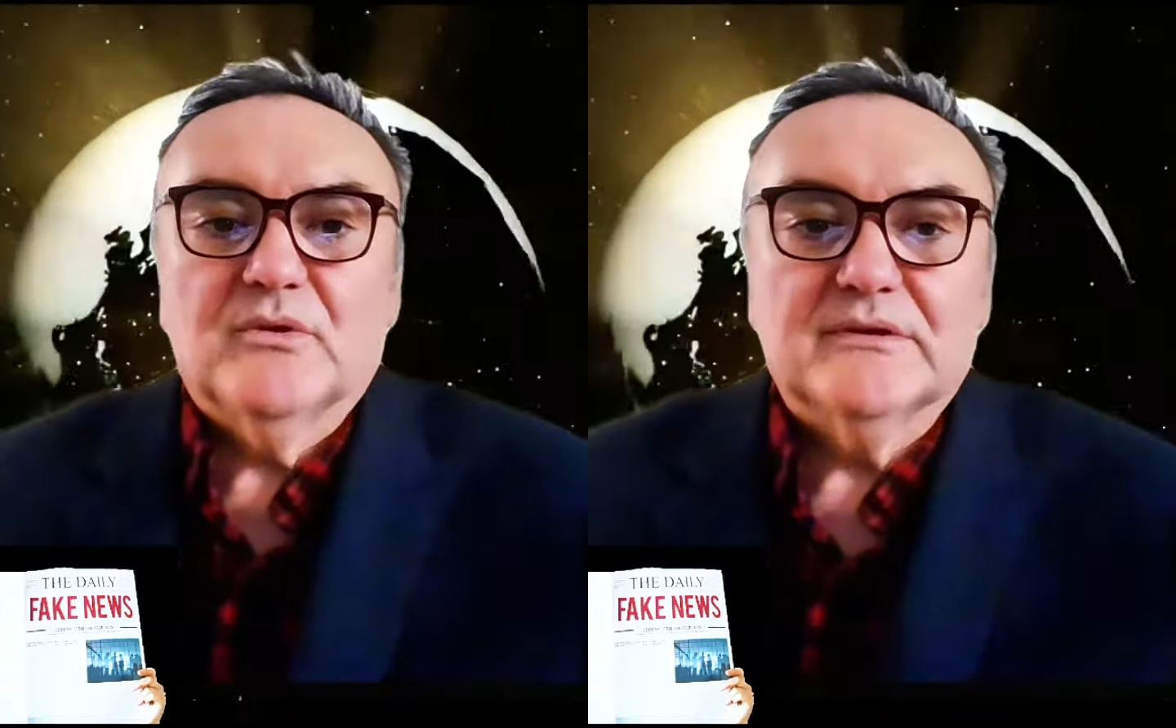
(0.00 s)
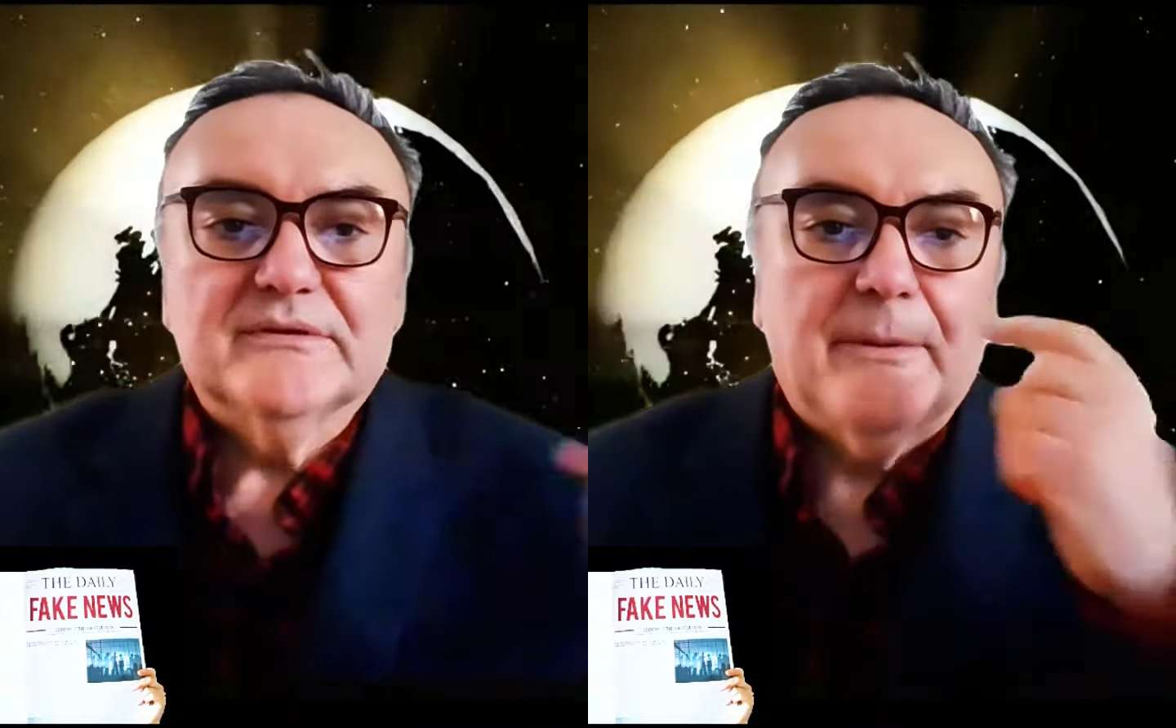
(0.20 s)

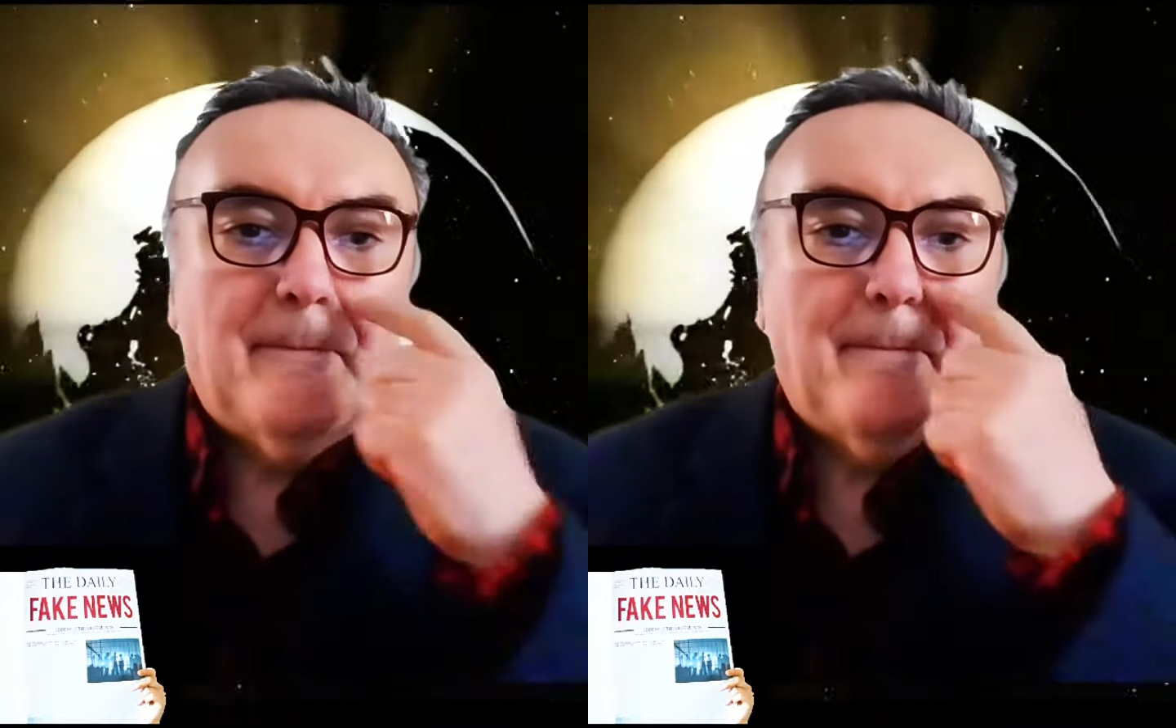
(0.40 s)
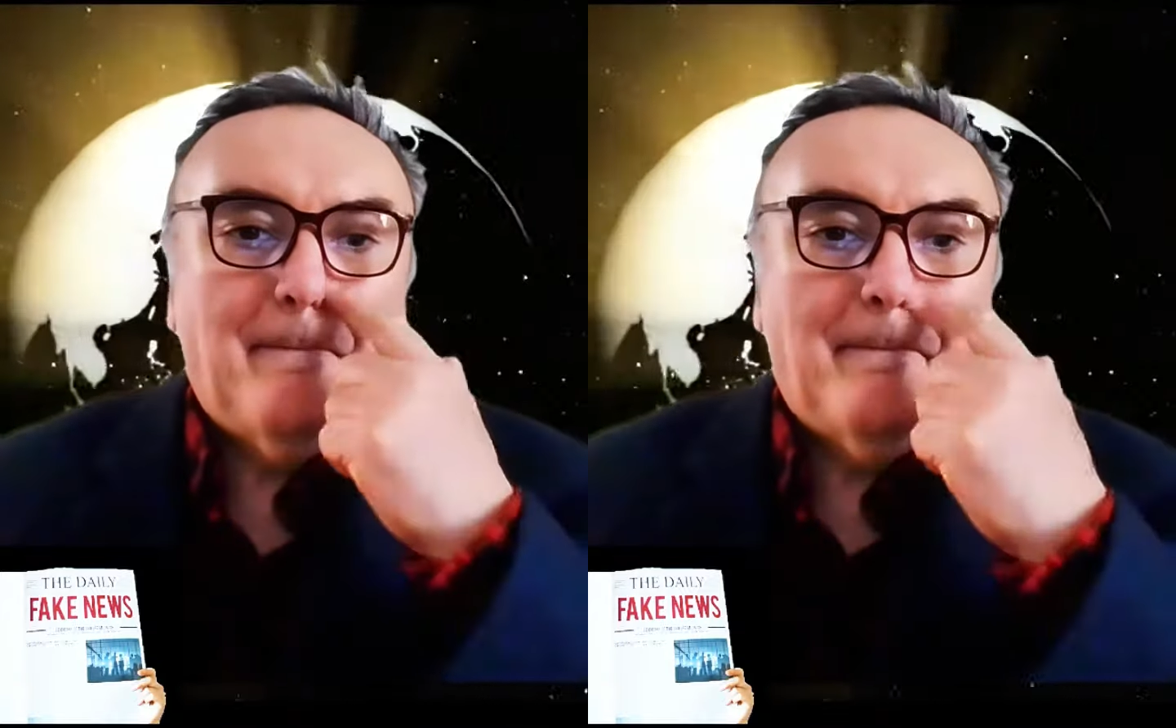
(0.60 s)
world,
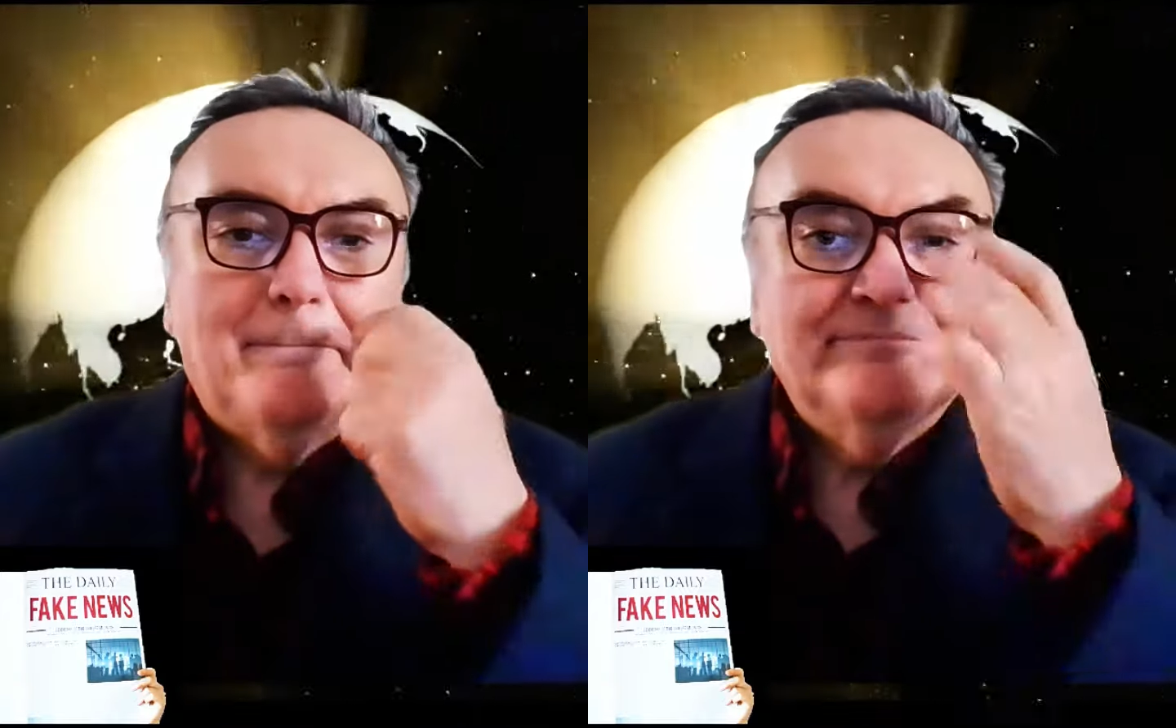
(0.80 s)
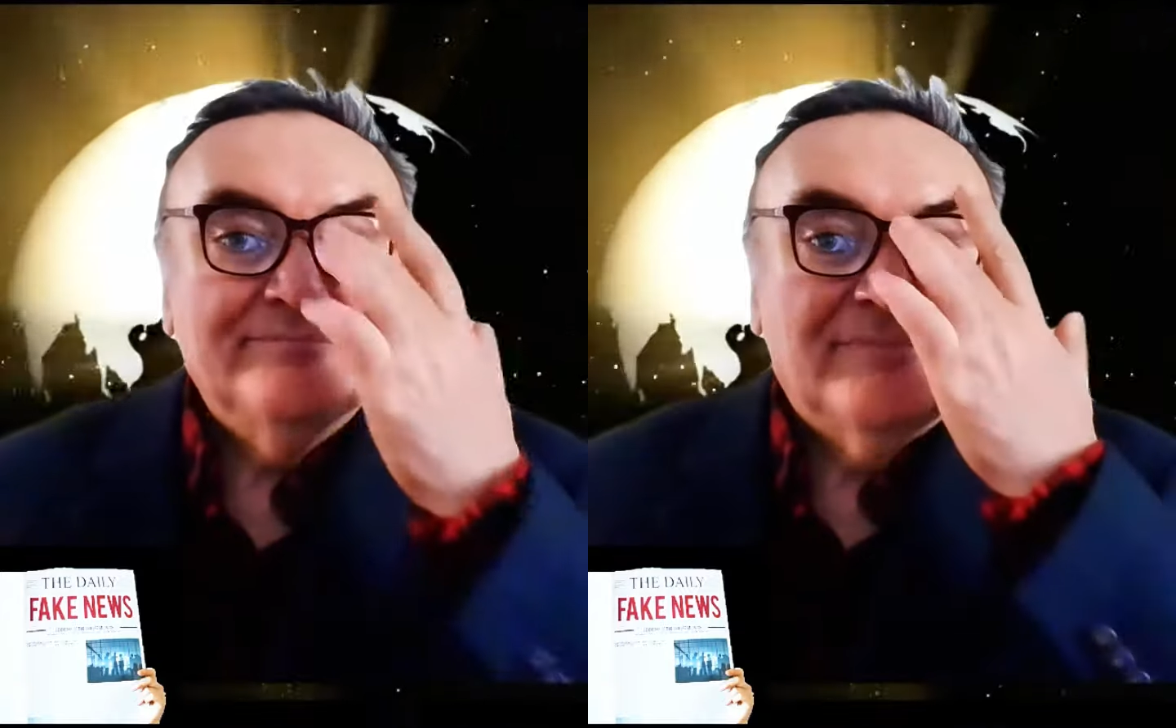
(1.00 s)

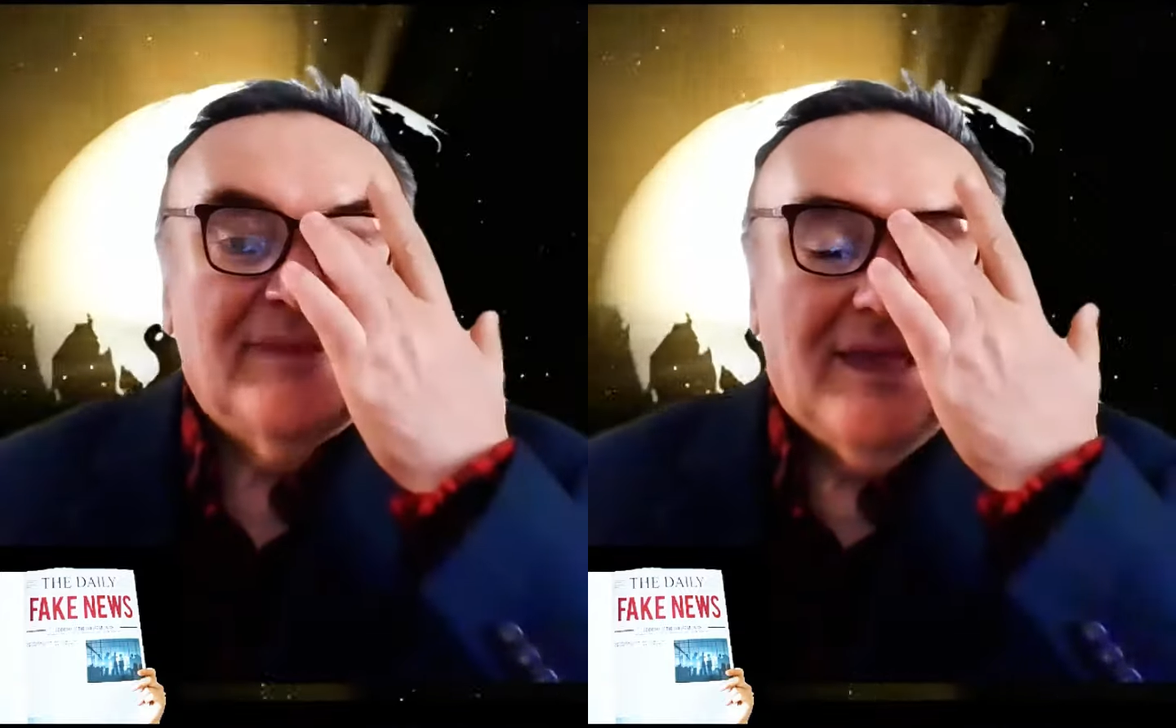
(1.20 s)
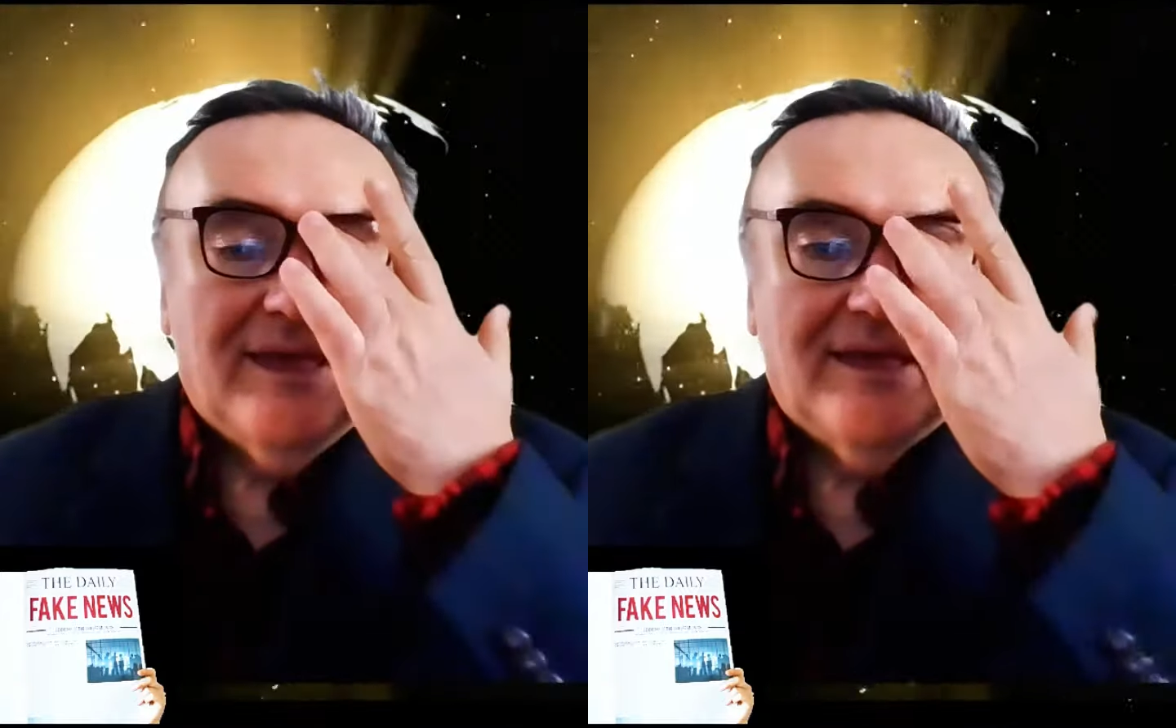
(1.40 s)

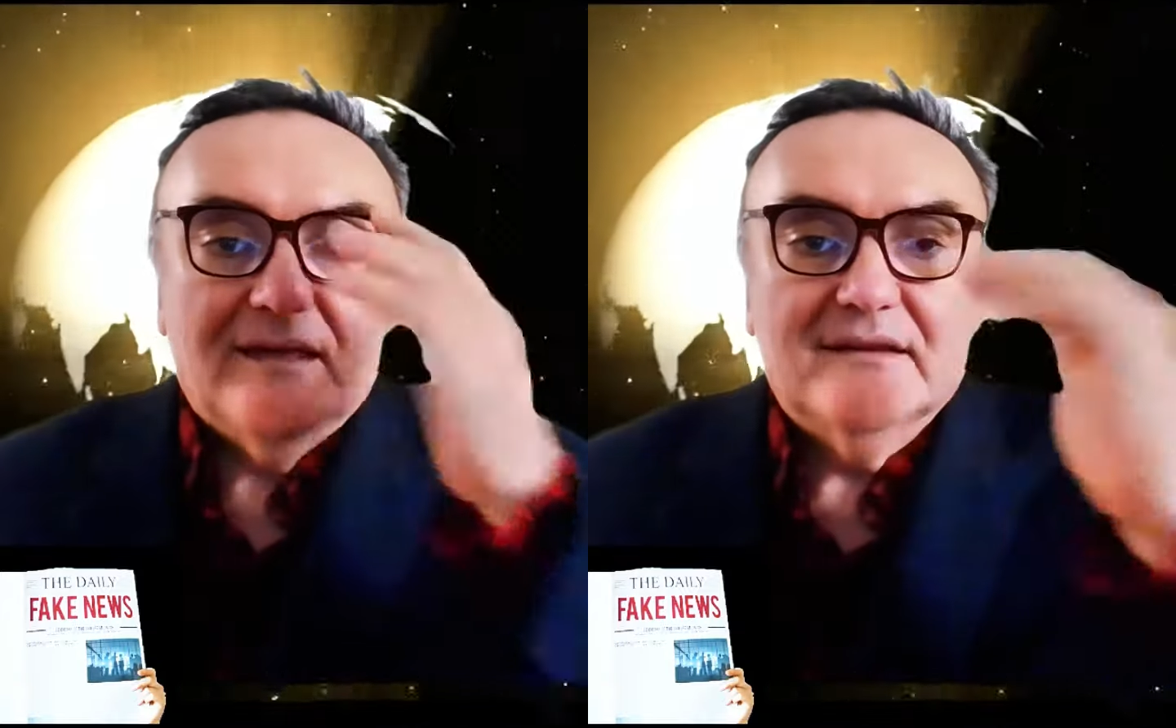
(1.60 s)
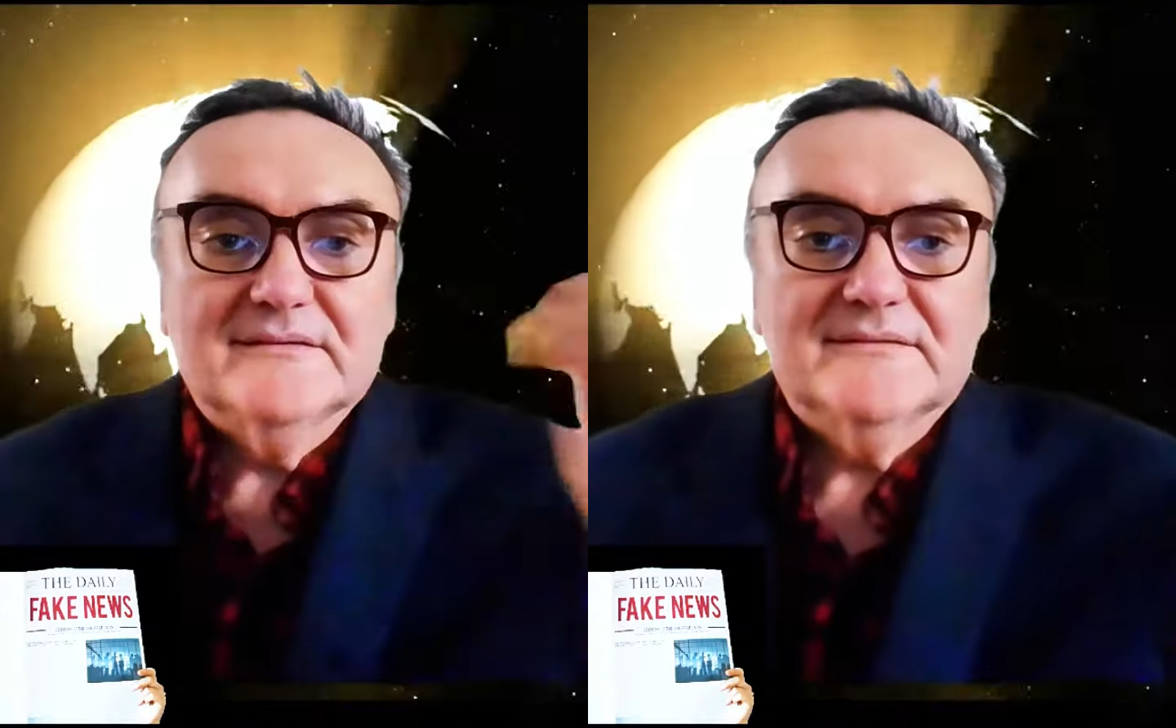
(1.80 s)

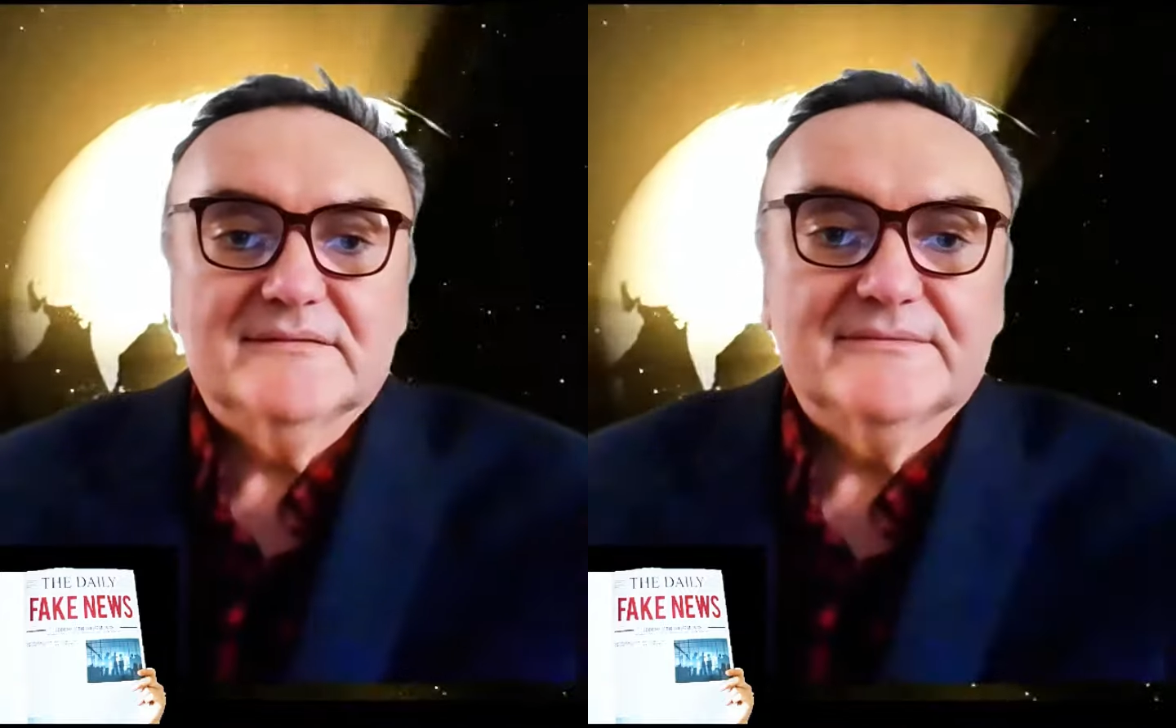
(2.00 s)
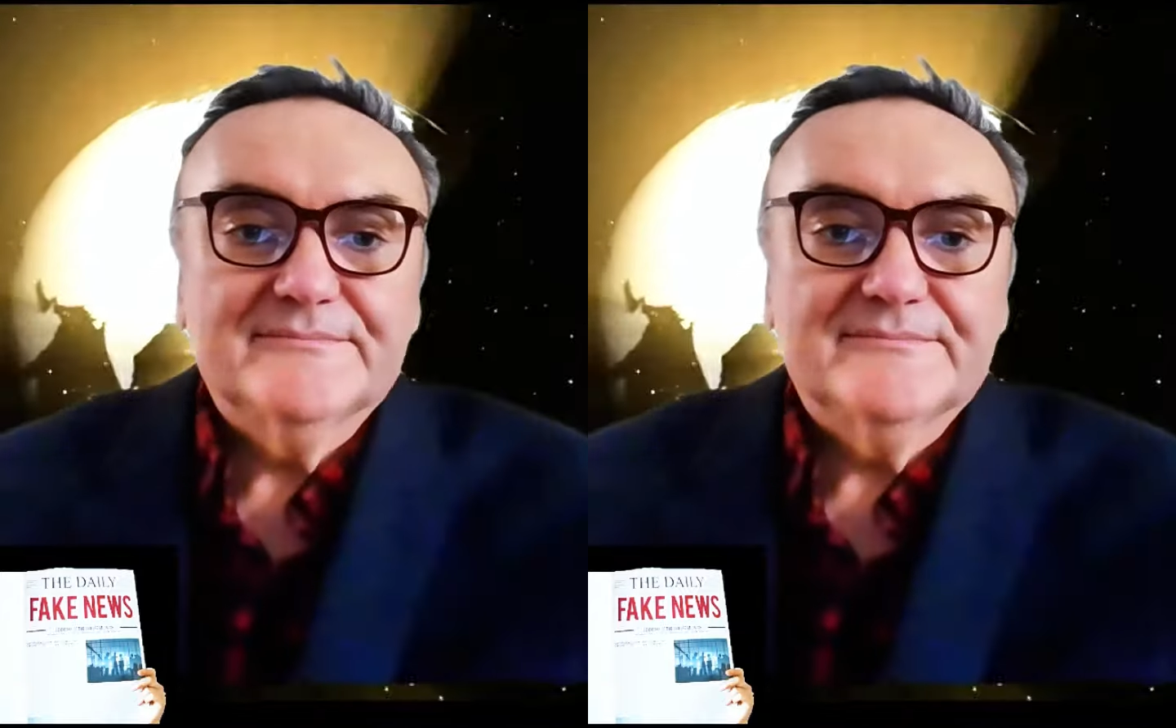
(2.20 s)
and